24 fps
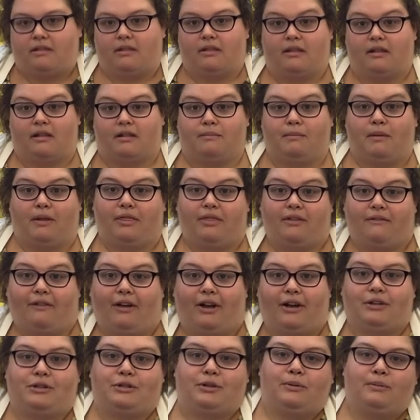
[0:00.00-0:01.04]
this month of
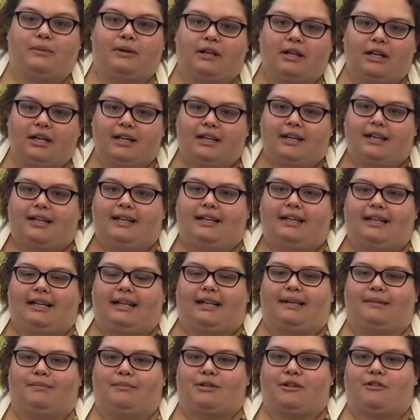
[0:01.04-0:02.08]
October.
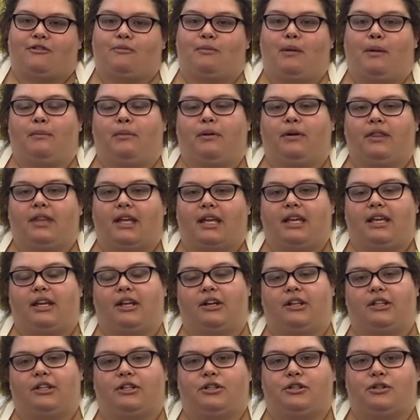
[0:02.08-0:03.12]
Just remember that
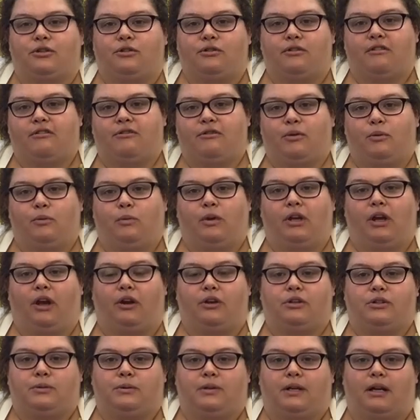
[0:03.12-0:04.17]
here in the children's room, we
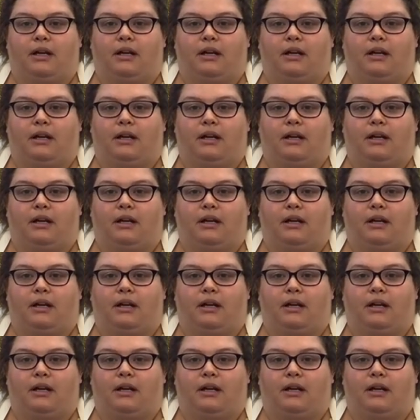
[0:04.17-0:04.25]
are doing